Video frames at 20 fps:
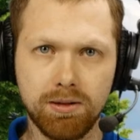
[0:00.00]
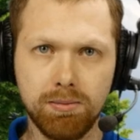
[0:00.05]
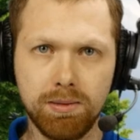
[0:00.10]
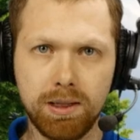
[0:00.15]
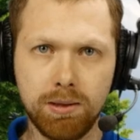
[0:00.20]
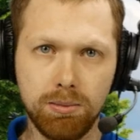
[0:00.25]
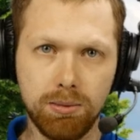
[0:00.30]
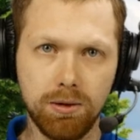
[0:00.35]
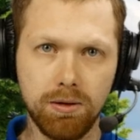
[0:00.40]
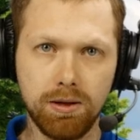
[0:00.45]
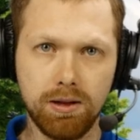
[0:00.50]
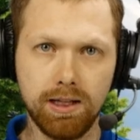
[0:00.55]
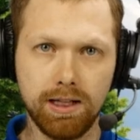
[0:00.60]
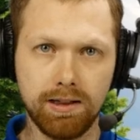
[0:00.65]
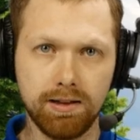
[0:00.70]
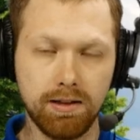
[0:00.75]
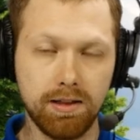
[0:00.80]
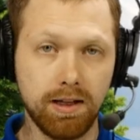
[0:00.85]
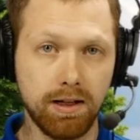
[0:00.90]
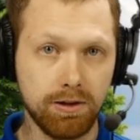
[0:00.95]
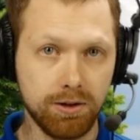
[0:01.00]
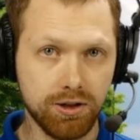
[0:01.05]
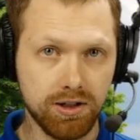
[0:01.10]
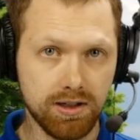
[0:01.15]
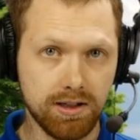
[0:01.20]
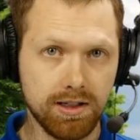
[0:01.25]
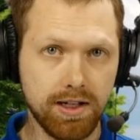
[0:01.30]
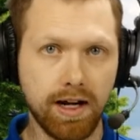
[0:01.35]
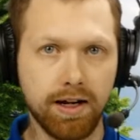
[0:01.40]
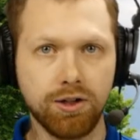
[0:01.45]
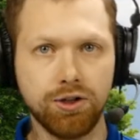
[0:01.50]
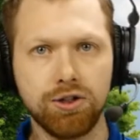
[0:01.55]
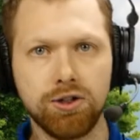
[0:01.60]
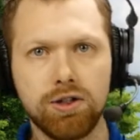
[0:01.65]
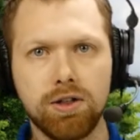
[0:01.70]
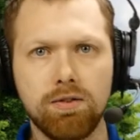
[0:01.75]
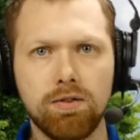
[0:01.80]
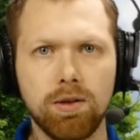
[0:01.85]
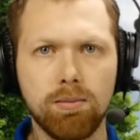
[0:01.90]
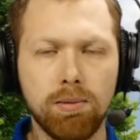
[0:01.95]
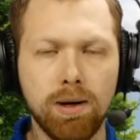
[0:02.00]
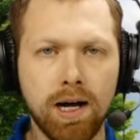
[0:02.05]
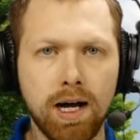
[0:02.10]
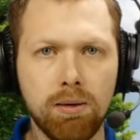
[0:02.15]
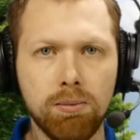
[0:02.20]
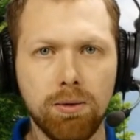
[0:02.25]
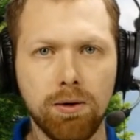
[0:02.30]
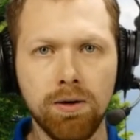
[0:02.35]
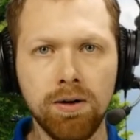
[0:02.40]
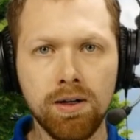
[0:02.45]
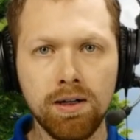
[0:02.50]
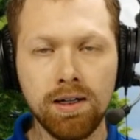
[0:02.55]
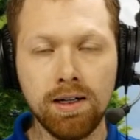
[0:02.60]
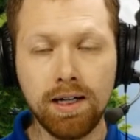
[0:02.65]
People think that they're just sections of the Bible,